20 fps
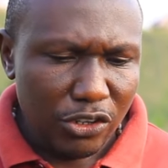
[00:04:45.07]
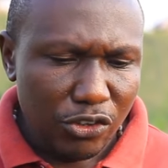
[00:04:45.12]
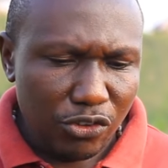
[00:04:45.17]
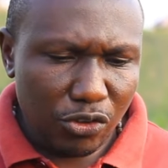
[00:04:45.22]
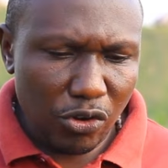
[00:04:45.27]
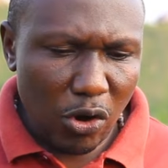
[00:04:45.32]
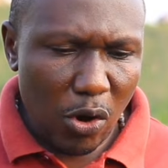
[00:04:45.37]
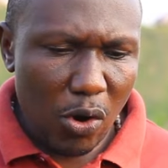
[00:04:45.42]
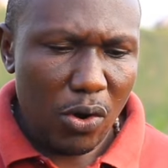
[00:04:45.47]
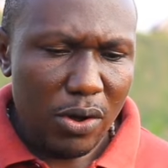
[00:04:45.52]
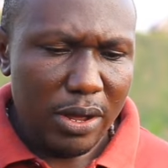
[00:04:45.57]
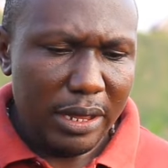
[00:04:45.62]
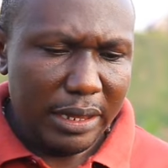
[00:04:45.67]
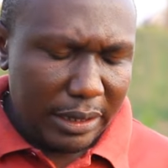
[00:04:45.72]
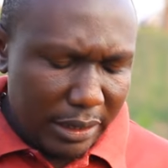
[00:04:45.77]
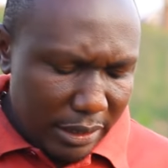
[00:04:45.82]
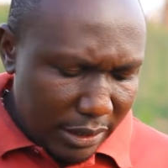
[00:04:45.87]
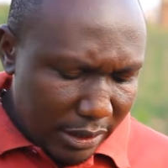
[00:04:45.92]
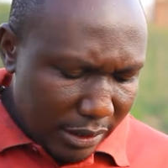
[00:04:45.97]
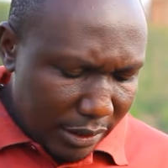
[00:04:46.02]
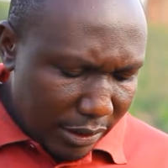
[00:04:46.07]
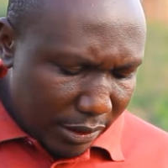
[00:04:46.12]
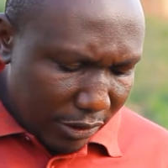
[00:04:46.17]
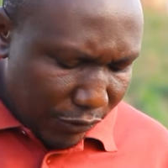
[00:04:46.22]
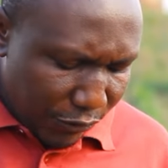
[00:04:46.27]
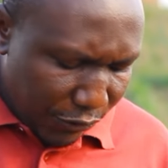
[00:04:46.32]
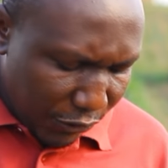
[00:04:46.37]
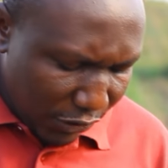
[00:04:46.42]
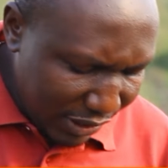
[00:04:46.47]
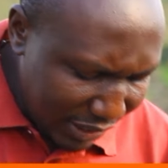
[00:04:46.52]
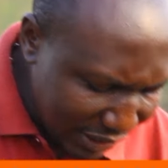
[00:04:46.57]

So for